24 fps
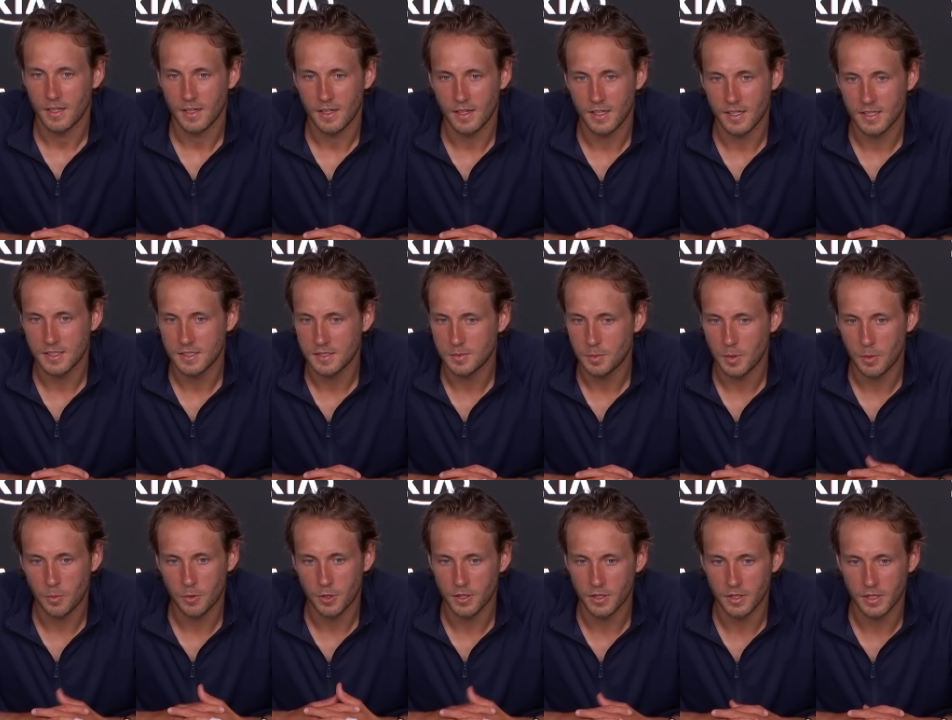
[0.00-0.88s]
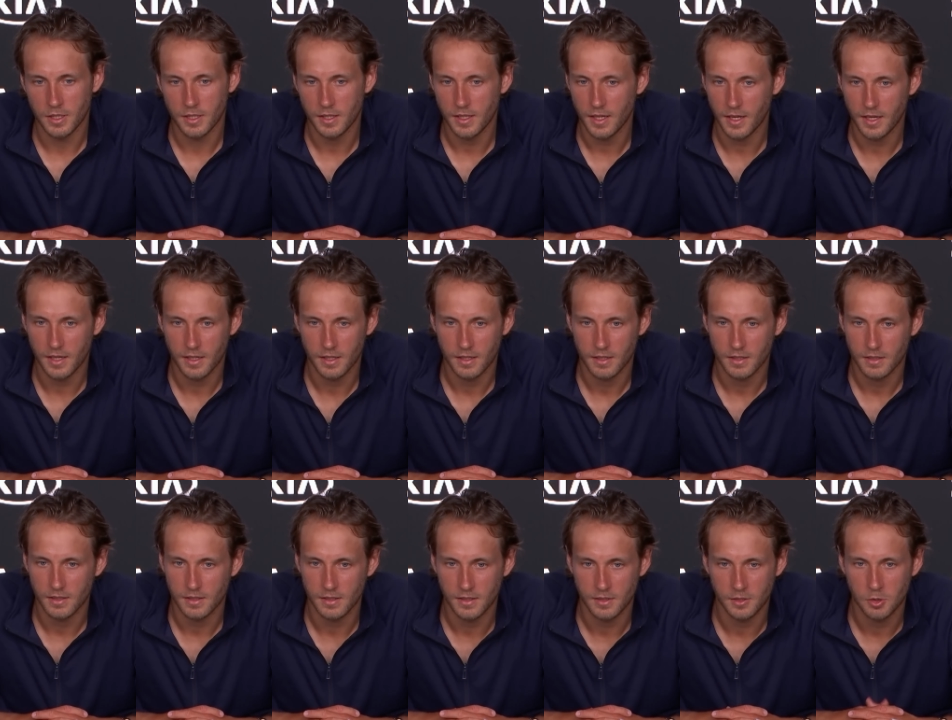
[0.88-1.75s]
it's we were yeah
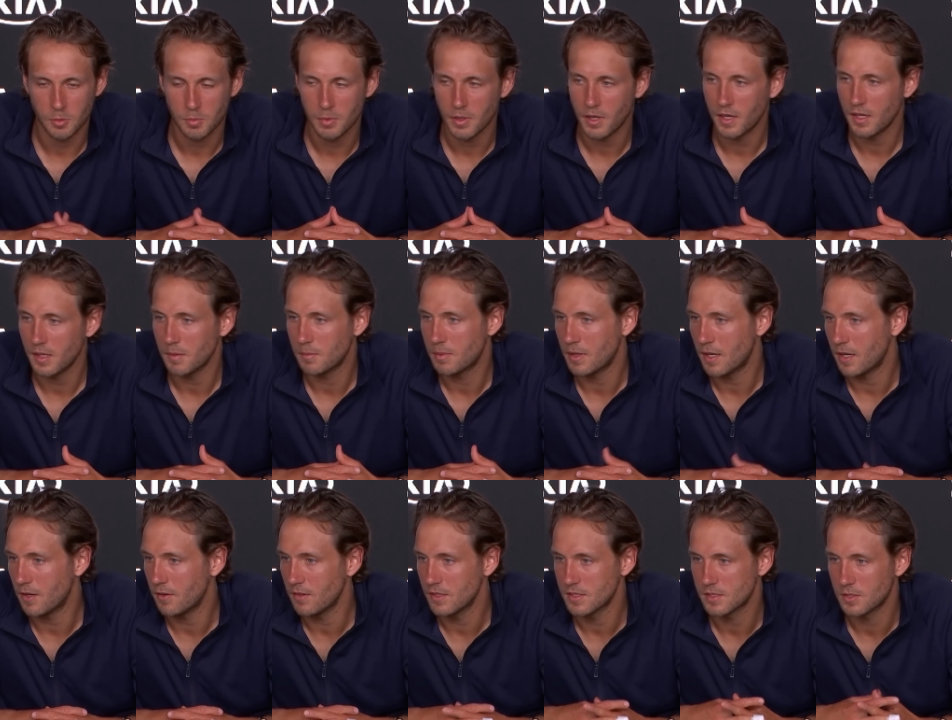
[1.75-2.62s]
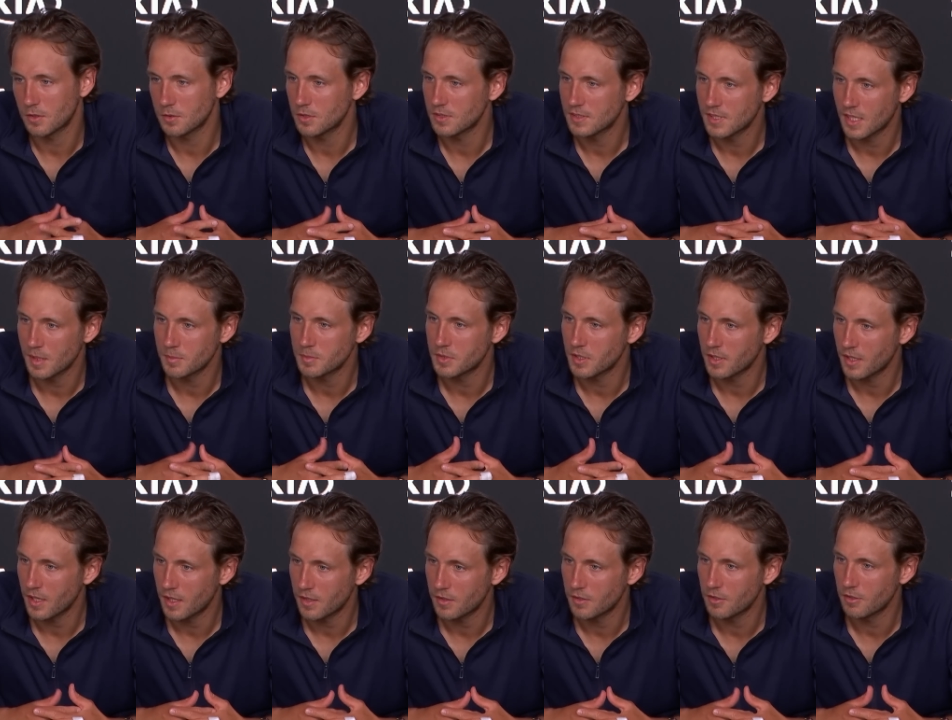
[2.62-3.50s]
in Dubai, in Paris all the time
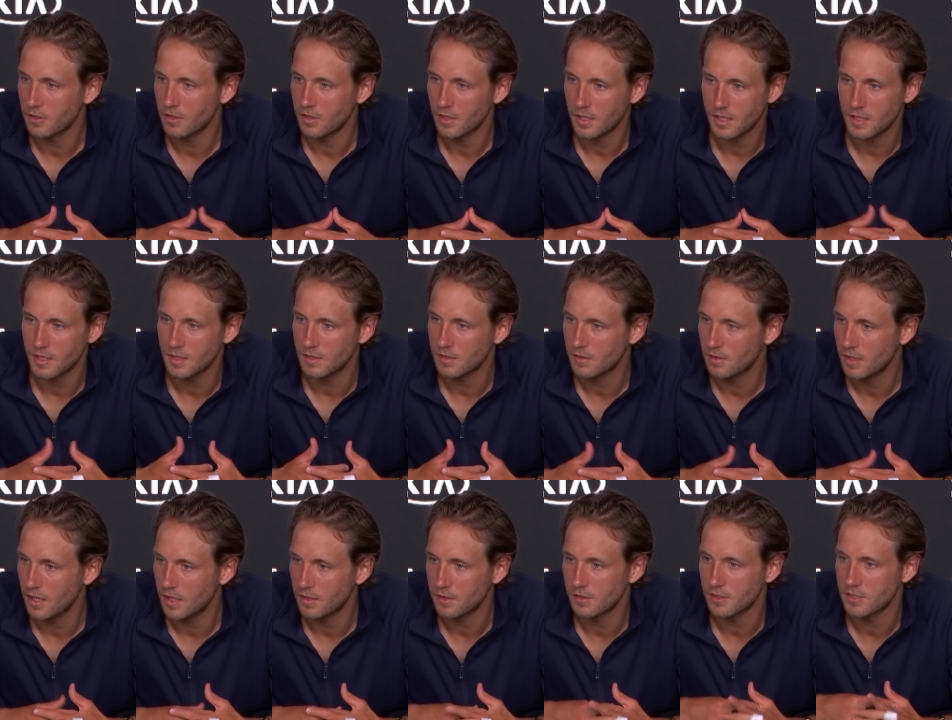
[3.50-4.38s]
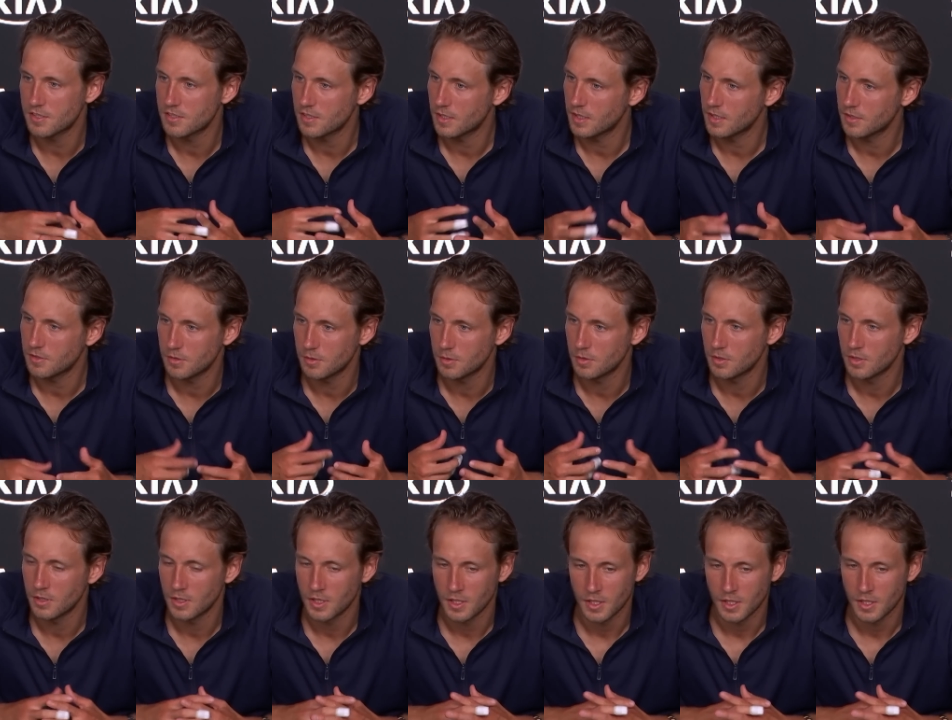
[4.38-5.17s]
together, eating together, trying to